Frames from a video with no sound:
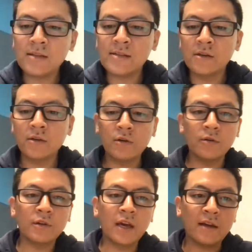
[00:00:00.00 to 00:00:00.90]

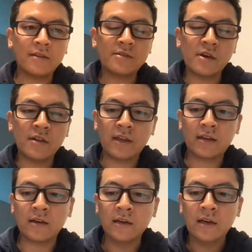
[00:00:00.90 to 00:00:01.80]
so yeah, so I
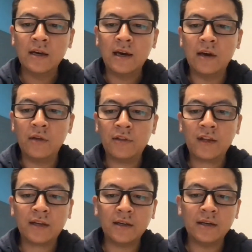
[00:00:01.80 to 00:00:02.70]
think
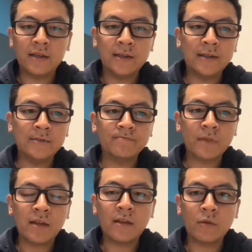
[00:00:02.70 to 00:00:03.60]

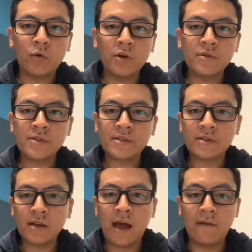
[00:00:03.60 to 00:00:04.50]
the
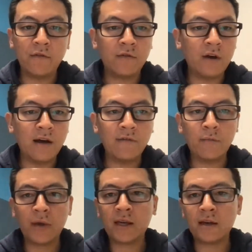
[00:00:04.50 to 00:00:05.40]
Warriors have a
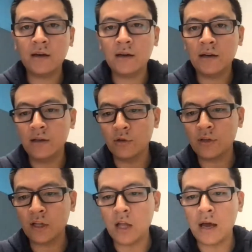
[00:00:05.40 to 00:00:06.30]
big hill to
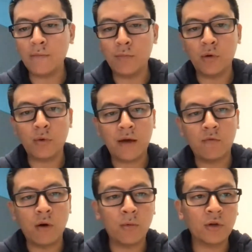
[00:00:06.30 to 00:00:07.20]
climb, but we have
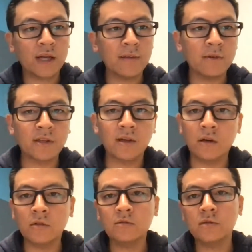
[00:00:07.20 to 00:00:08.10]
one more game to
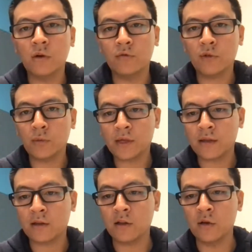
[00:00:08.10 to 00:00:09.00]
go. Hopefully, we
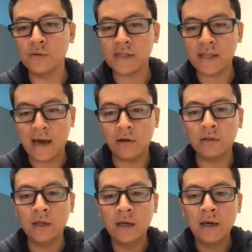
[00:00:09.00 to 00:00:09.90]
can close it
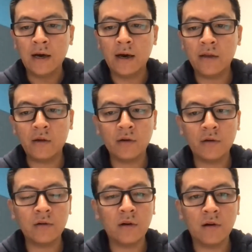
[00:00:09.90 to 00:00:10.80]
out
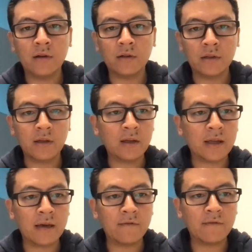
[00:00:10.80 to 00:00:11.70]
either on in
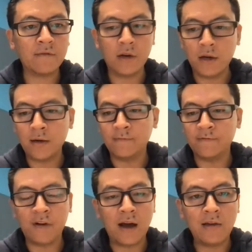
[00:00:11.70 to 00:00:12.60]
game
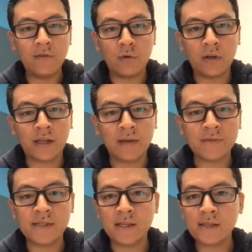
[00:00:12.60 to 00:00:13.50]
5 or in game
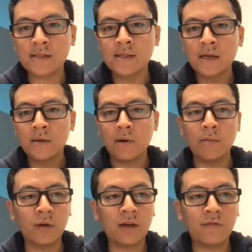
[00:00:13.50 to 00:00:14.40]
6. But I'm
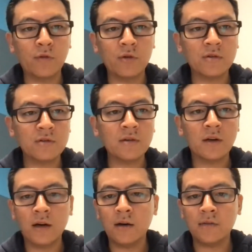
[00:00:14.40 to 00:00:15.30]
looking forward
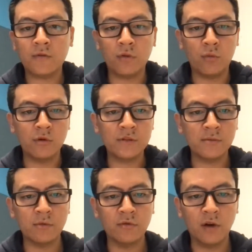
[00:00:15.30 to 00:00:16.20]
for the Warriors to
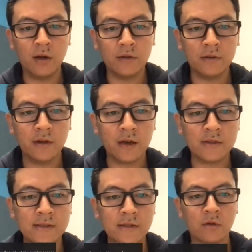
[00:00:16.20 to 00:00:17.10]
move on.
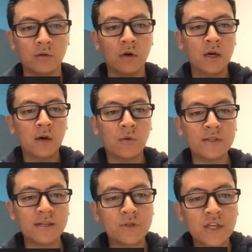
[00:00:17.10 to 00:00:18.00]
And so,
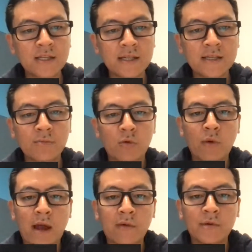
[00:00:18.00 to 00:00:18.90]
what's up? G says
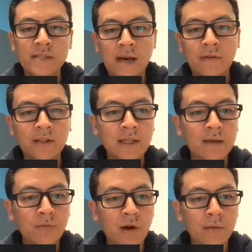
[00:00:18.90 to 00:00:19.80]
Morant was having
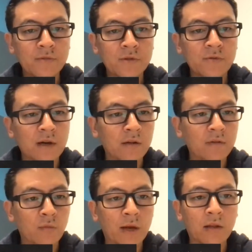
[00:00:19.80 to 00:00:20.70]
knee problems throughout
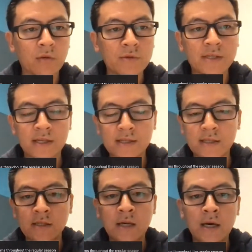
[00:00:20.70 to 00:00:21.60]
the regular
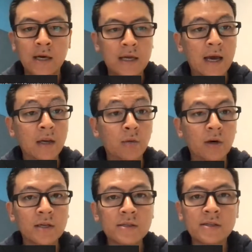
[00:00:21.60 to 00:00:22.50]
season. Yeah, he
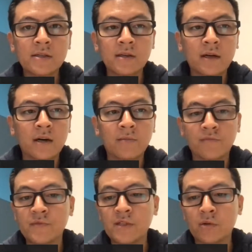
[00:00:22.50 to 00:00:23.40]
was.
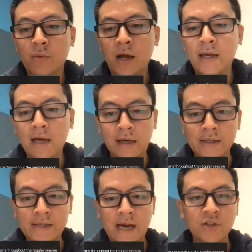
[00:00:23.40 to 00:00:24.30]
So it probably got
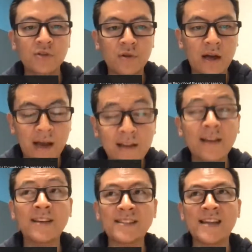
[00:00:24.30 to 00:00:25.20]

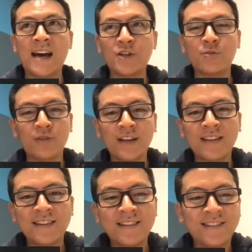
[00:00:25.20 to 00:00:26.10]

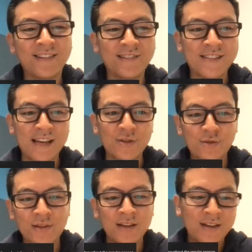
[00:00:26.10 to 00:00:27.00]
exaggerated or
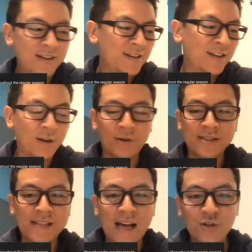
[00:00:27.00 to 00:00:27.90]

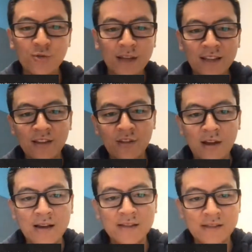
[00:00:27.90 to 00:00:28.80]
exaggerated
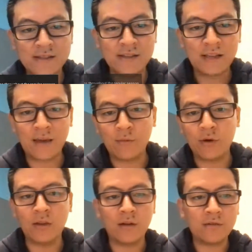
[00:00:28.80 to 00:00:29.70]
as
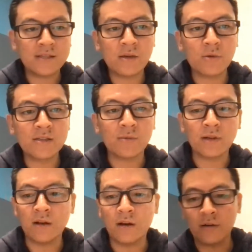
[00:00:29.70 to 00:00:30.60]
the series
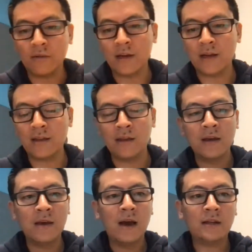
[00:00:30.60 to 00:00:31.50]
went on, right? And
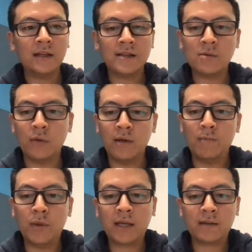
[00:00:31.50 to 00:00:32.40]
I think that's
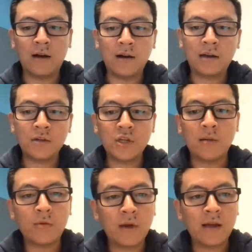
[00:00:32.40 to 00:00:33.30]
one big knock on
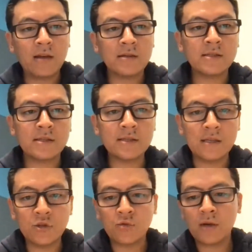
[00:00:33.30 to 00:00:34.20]
John Moran is his
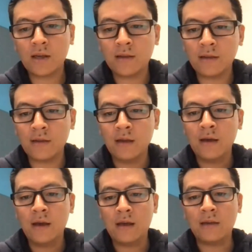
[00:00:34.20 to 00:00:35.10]
injury
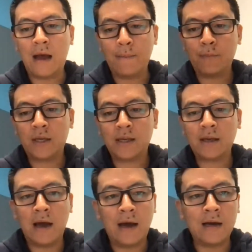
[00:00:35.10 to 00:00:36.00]
and not
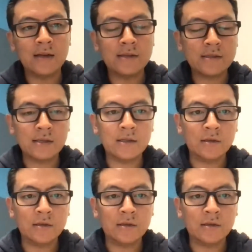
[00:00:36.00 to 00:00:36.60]
being as